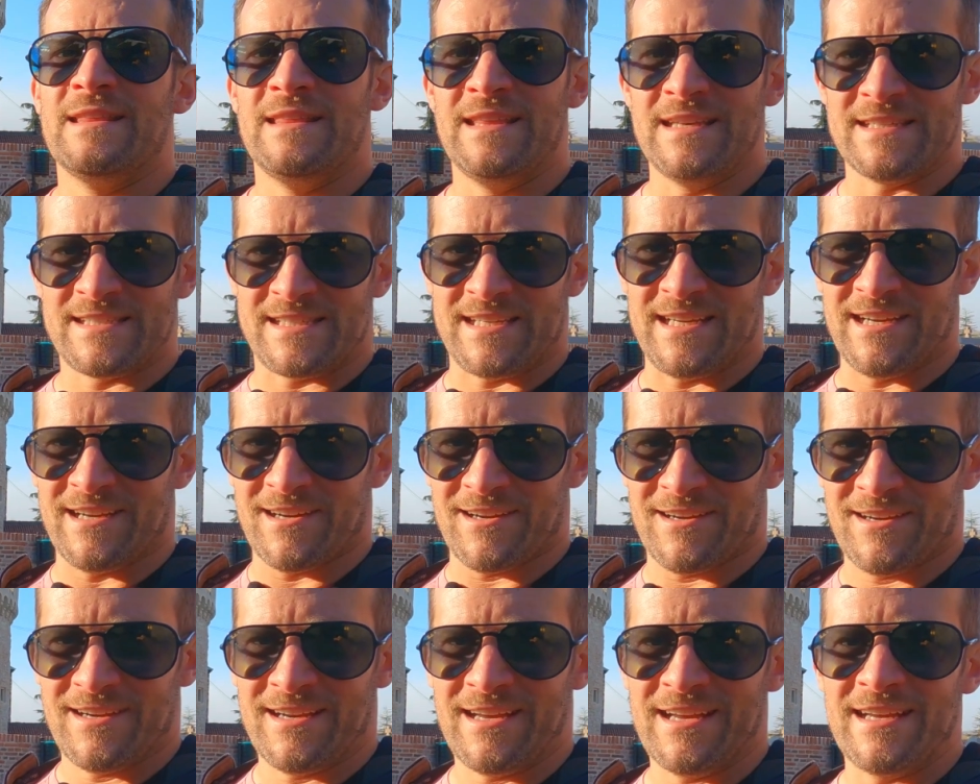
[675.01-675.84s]
This
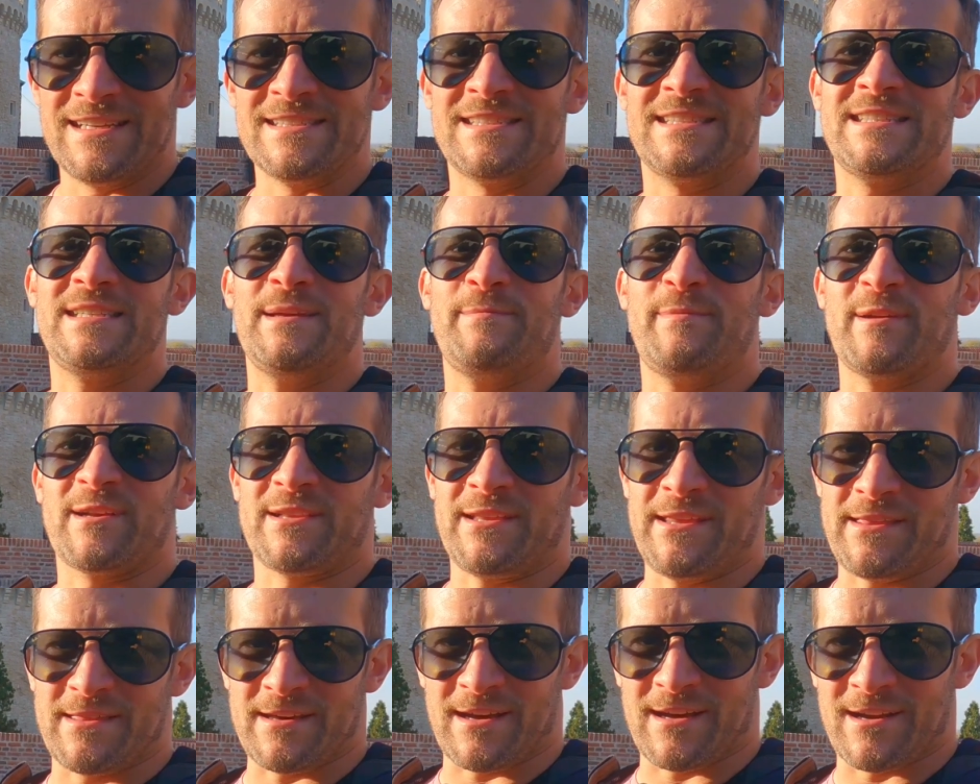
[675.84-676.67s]
here is
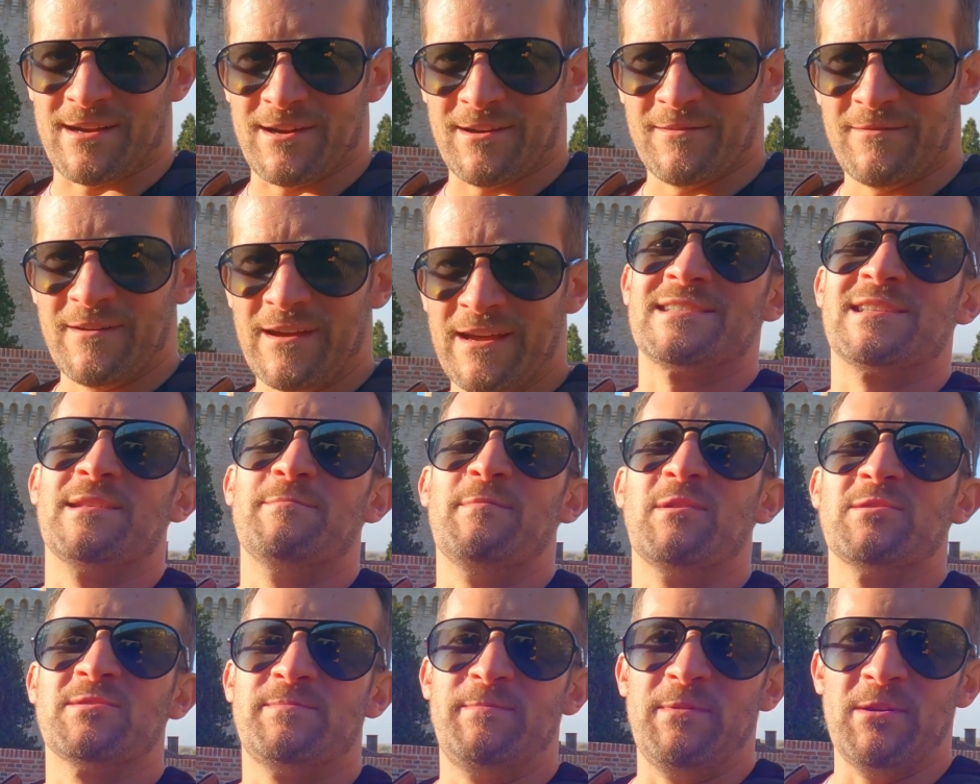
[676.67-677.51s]
typically thought of as the
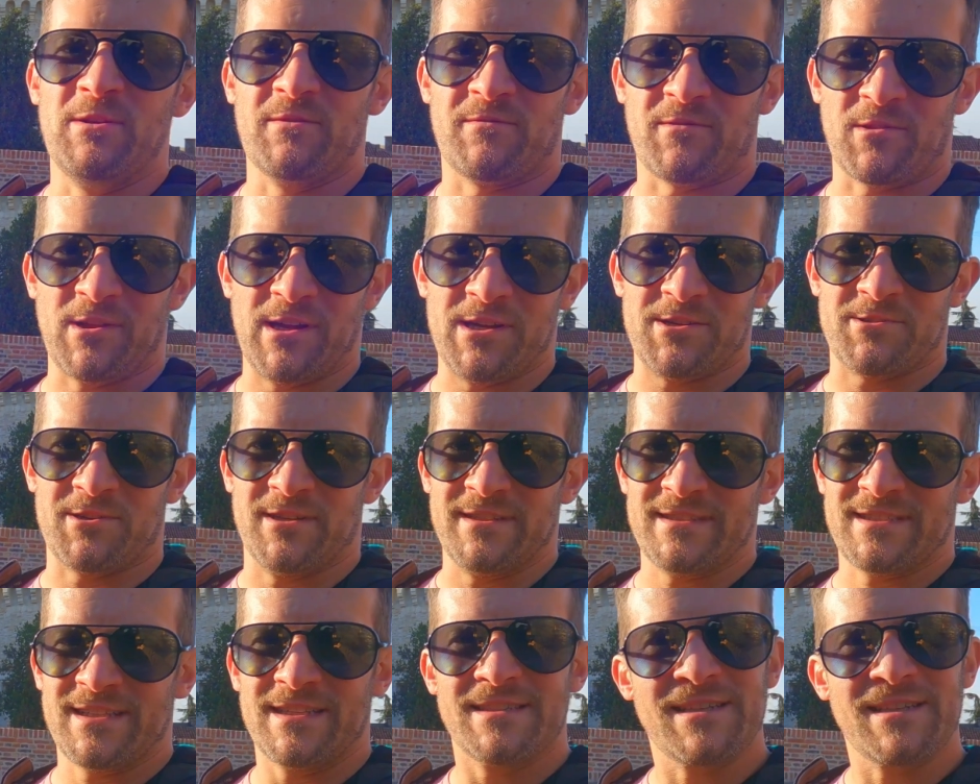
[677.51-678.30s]
most beautiful entrance.